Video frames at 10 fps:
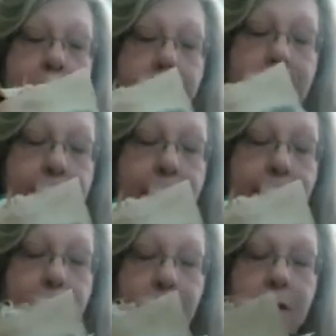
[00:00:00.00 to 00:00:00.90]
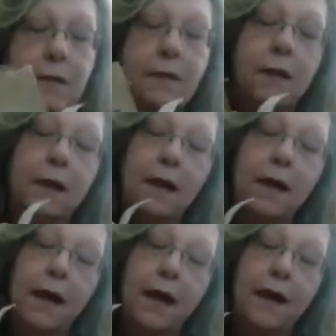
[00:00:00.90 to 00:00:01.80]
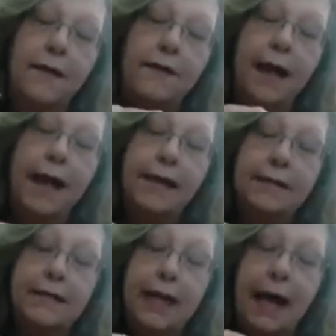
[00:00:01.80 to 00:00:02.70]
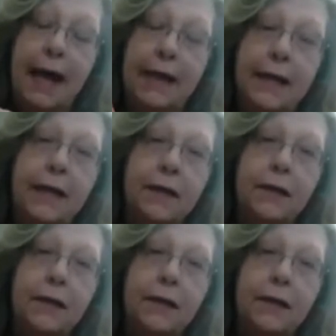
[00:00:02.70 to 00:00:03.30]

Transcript: example of a tatted